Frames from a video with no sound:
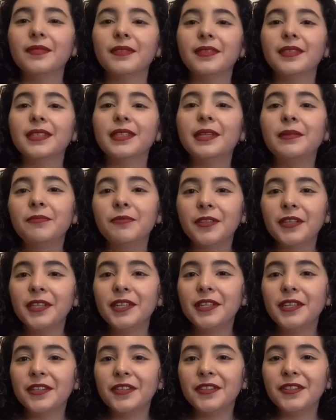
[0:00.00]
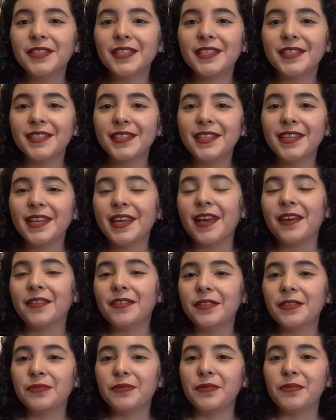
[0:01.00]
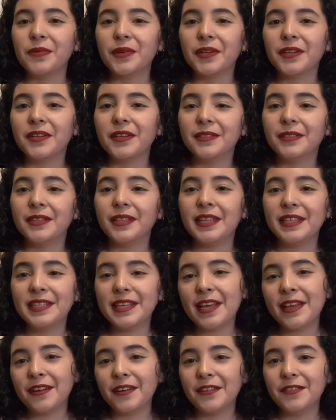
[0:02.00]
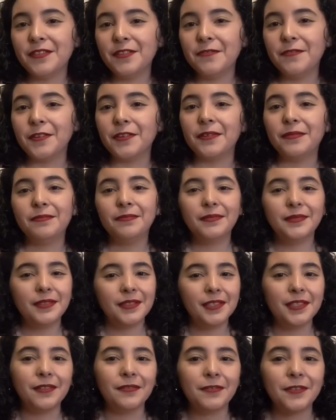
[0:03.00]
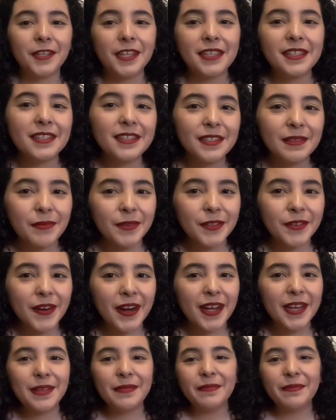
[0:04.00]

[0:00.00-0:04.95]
I'm really curious to see how this will work. Let's head on over. Don't forget to subscribe.